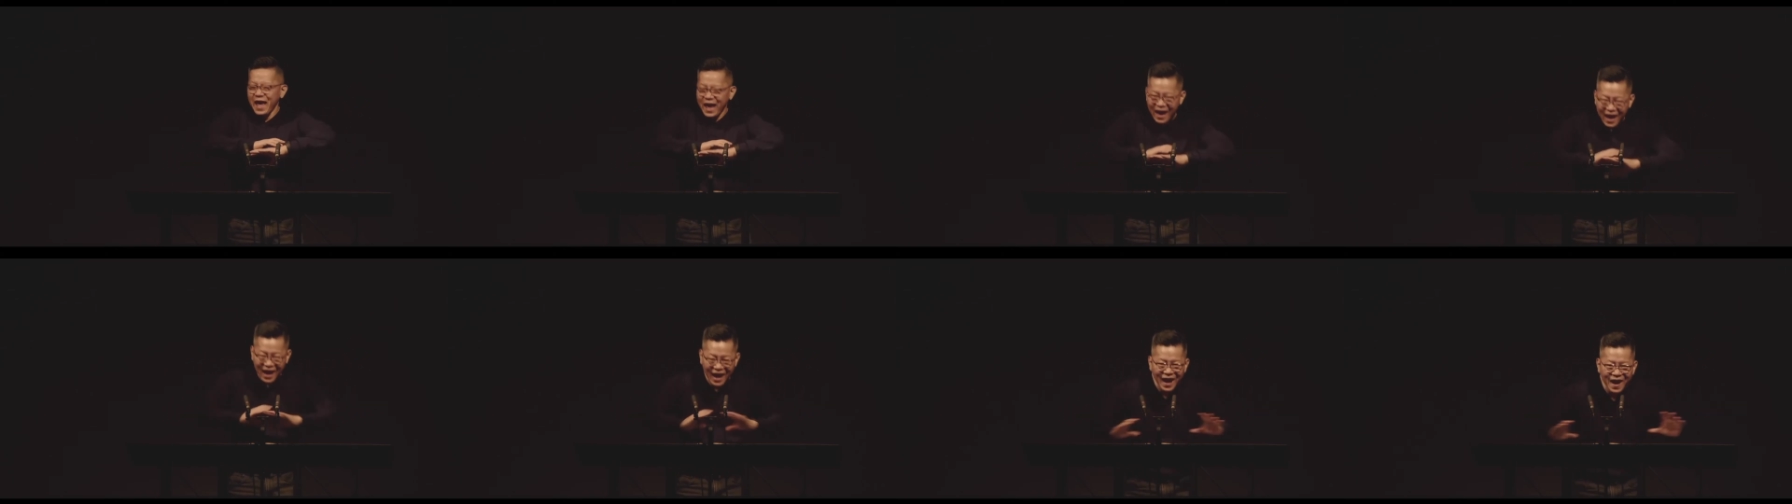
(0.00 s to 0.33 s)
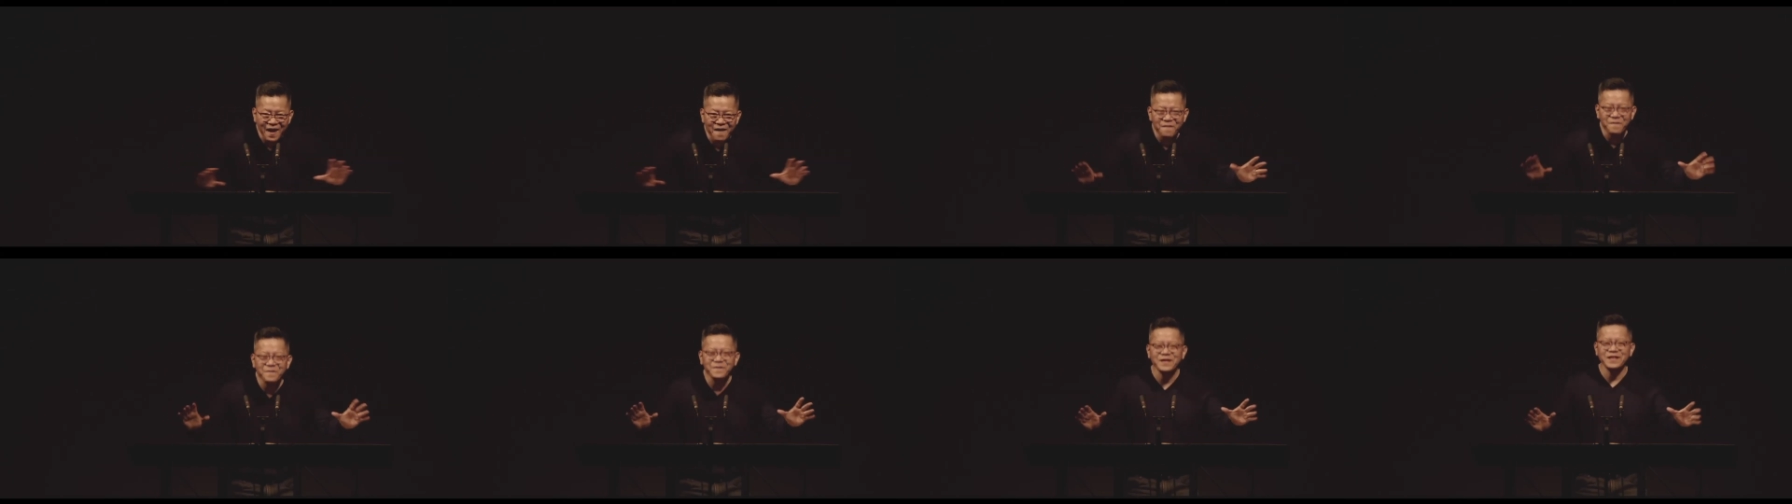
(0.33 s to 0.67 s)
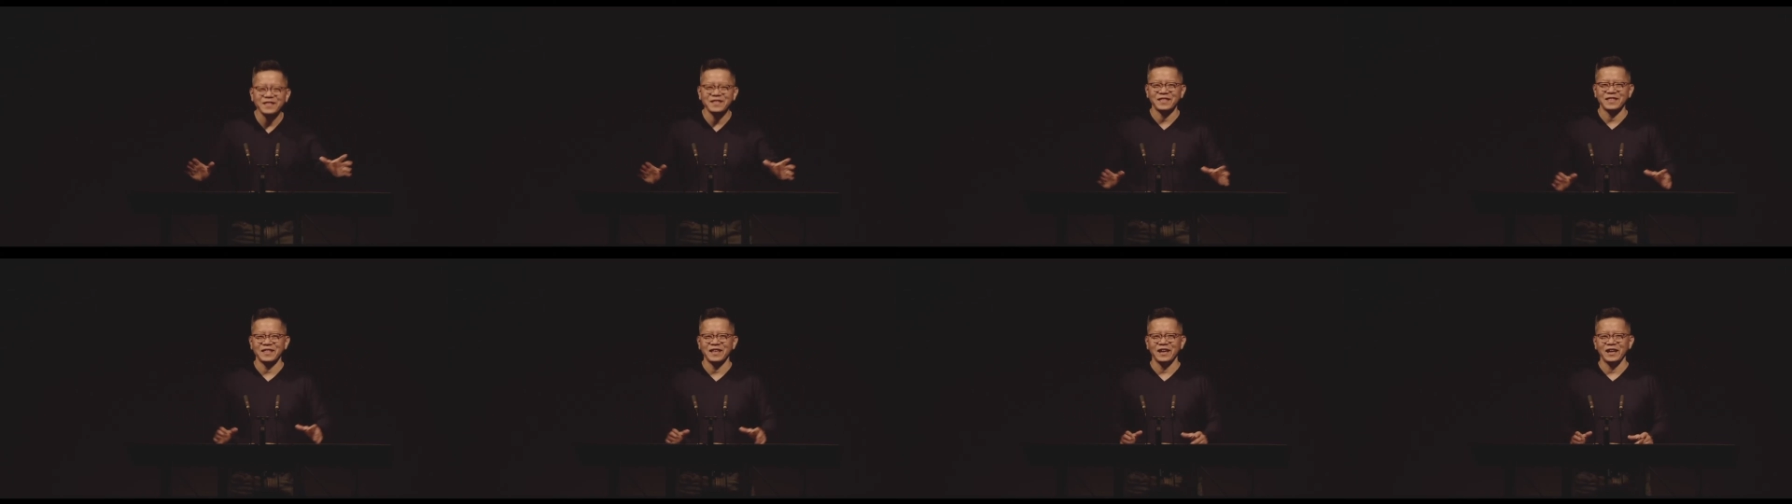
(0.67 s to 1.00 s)

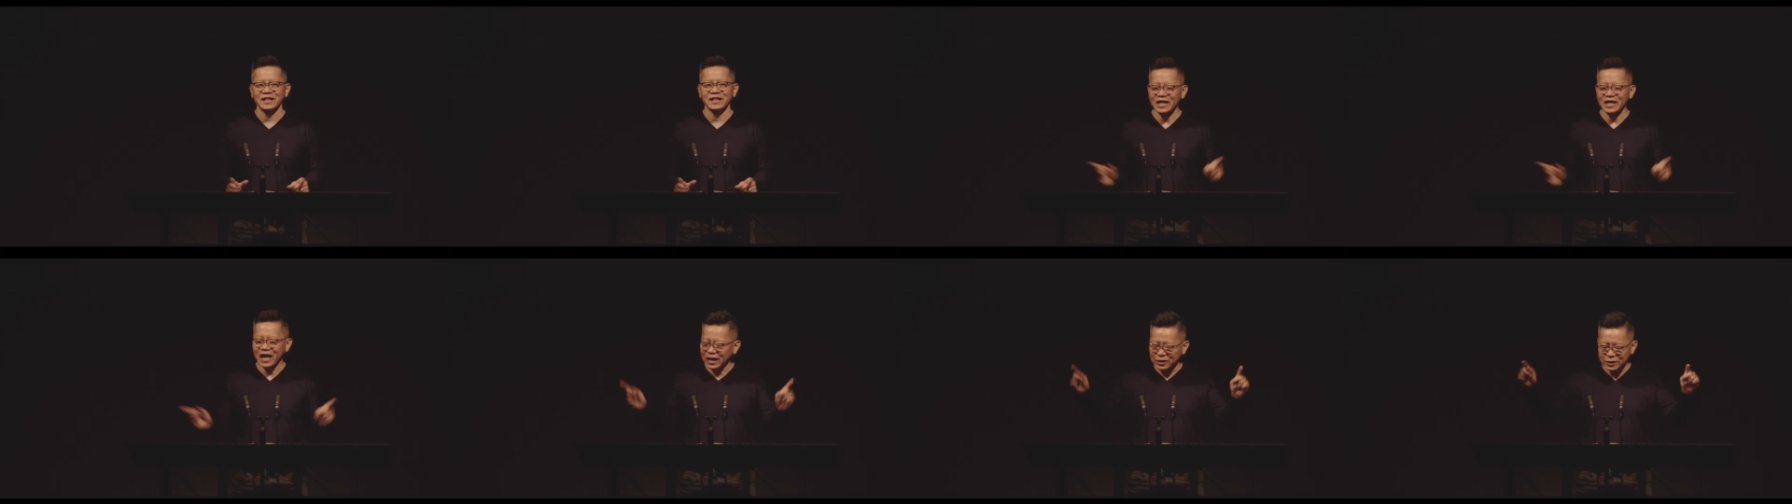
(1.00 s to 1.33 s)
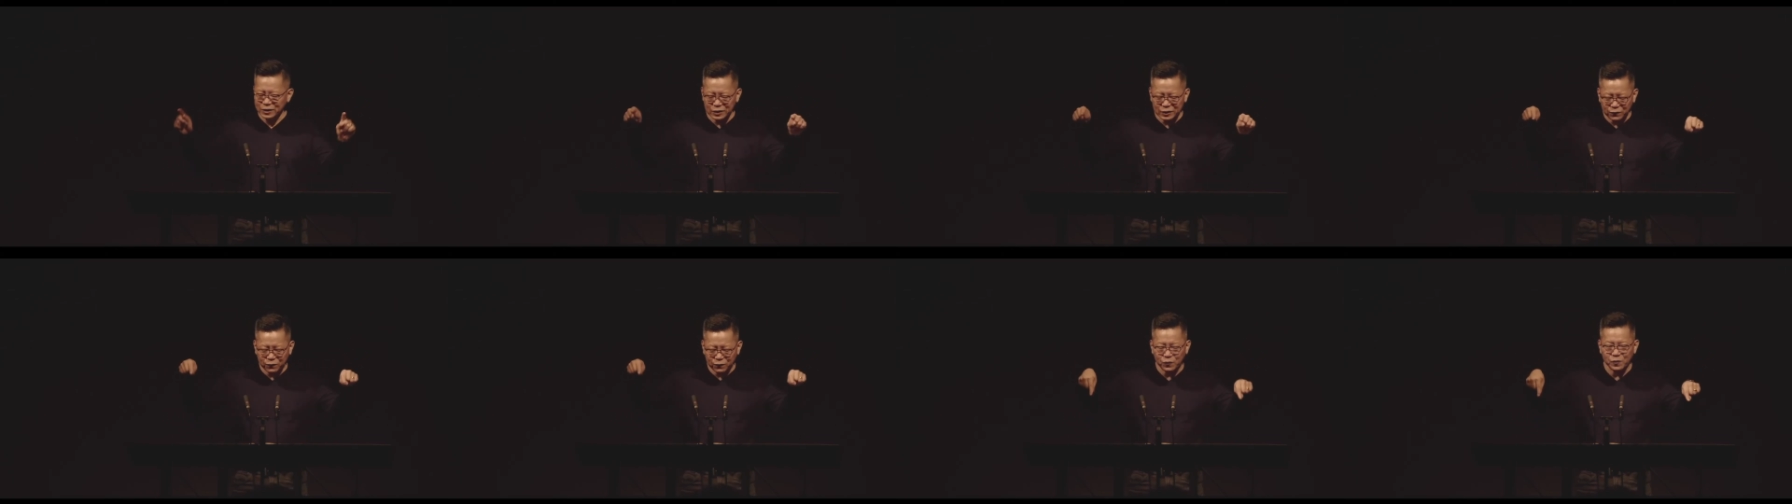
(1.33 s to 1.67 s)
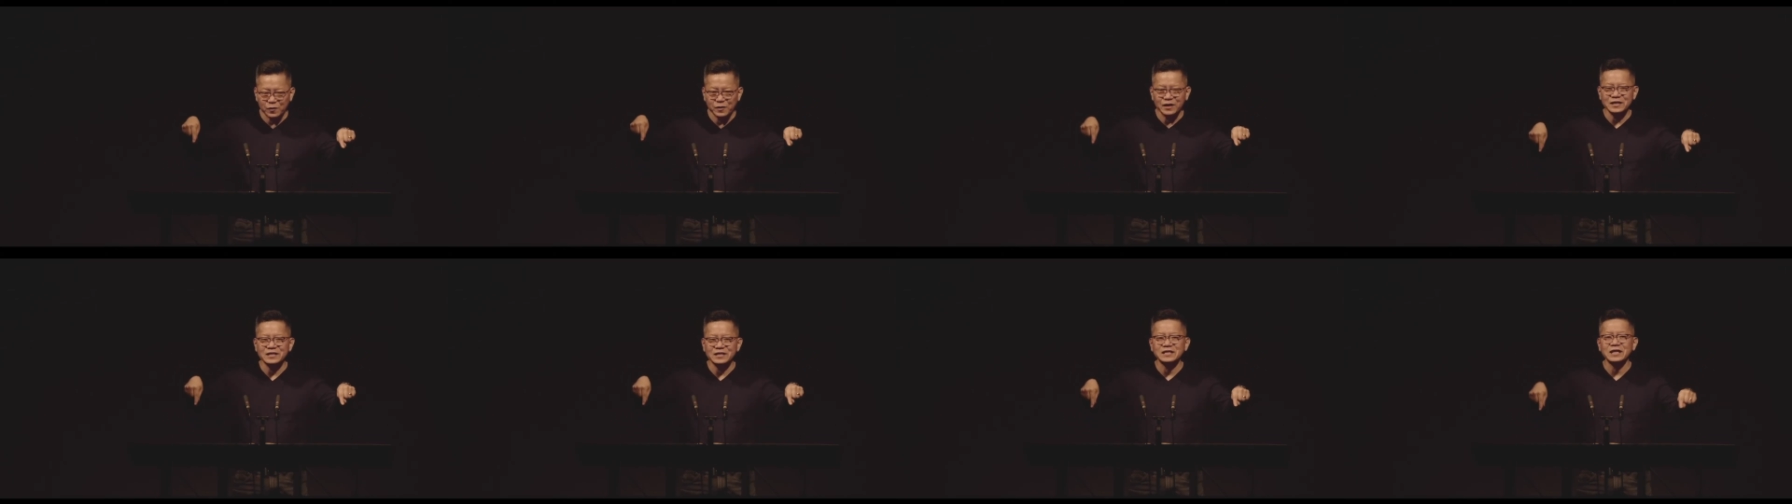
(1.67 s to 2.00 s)
everything, not just for
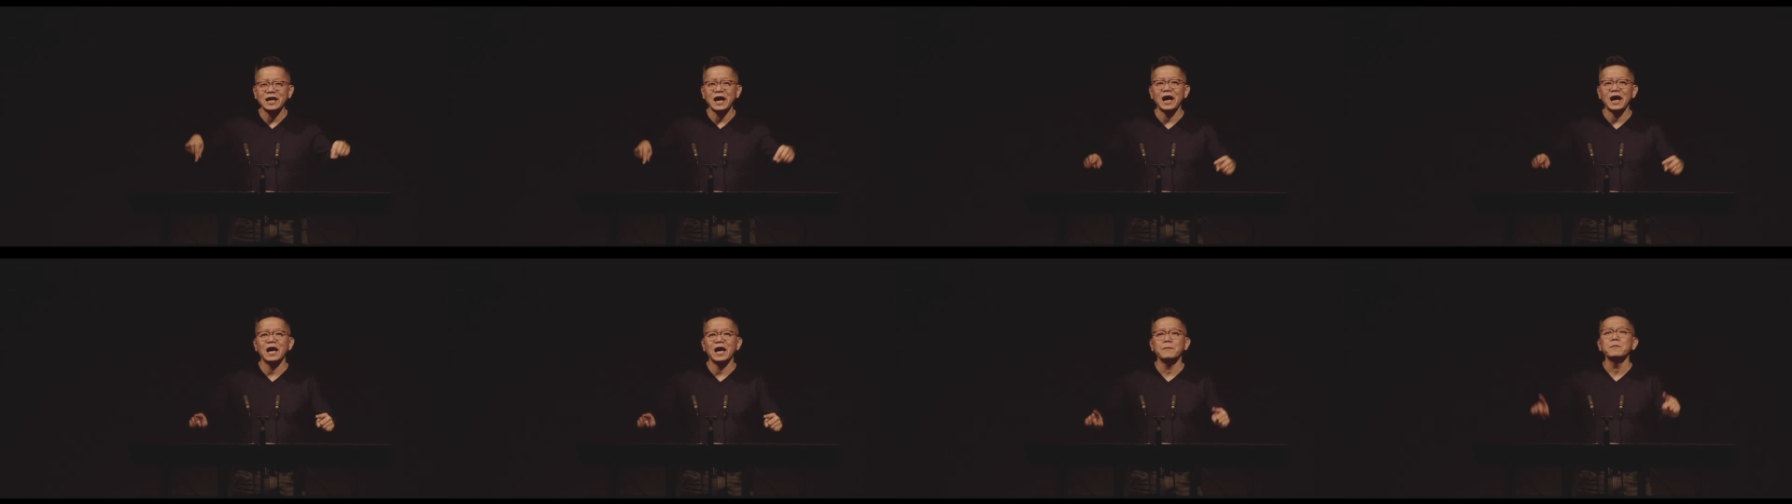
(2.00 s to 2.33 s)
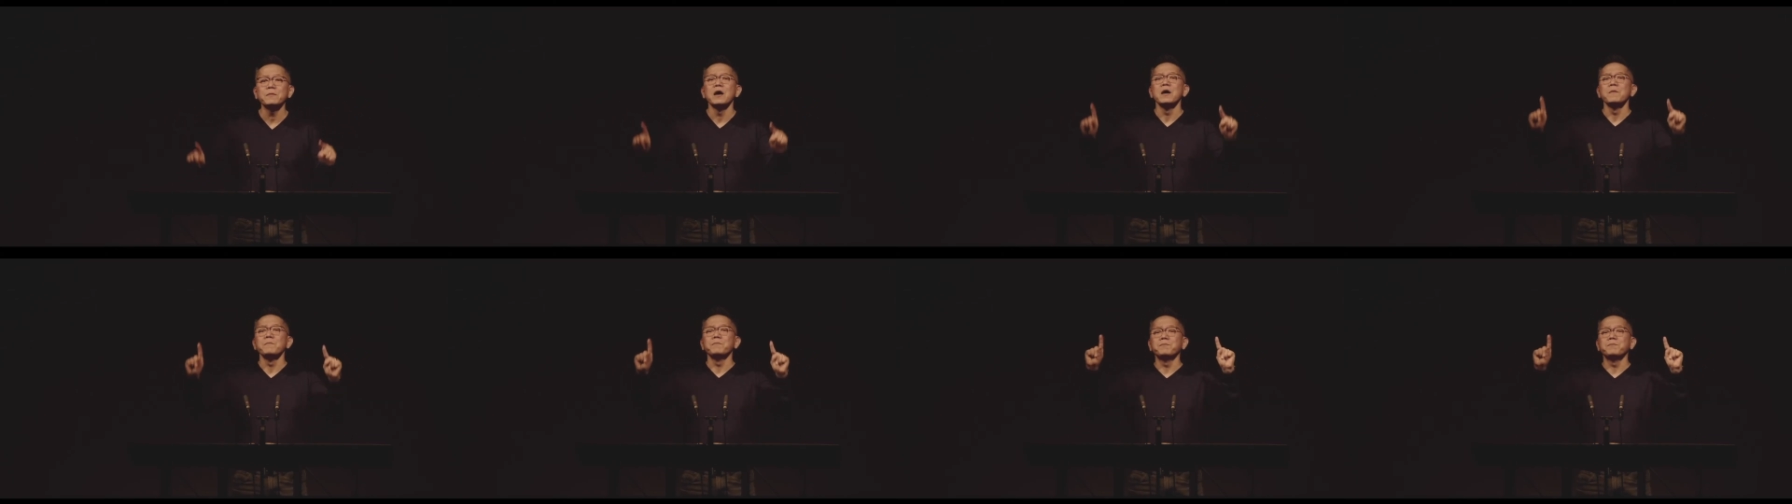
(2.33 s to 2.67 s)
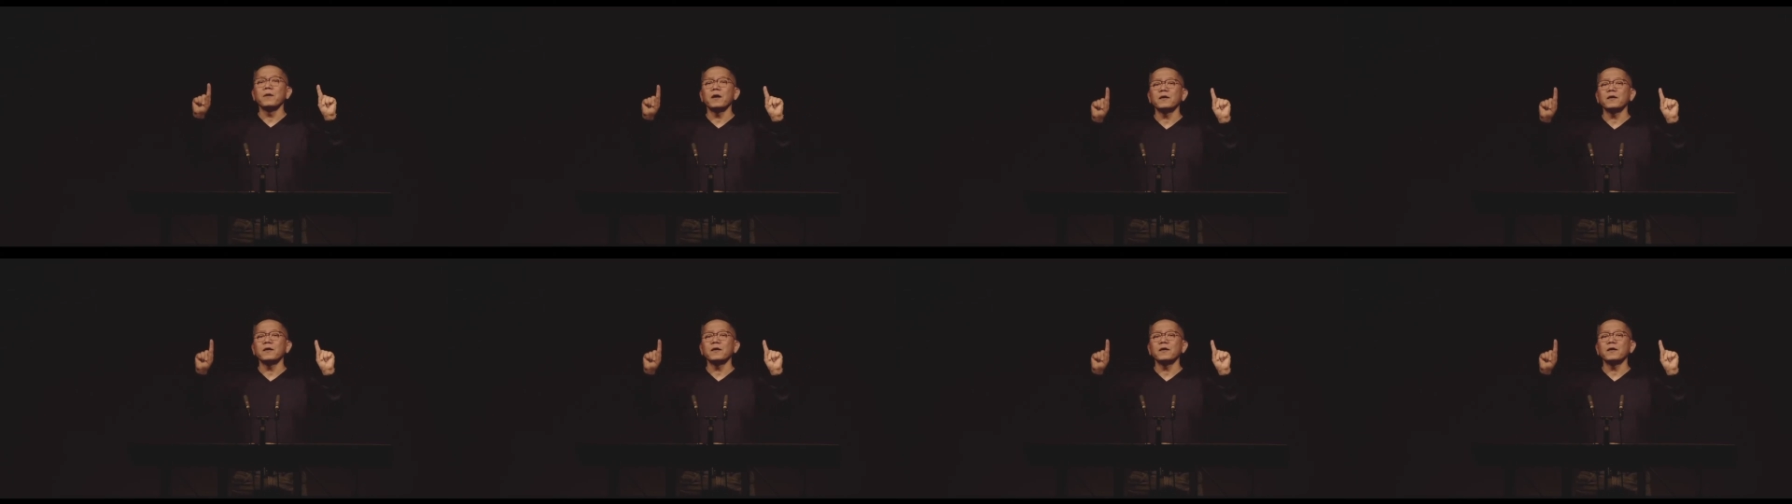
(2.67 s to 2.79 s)
this time, but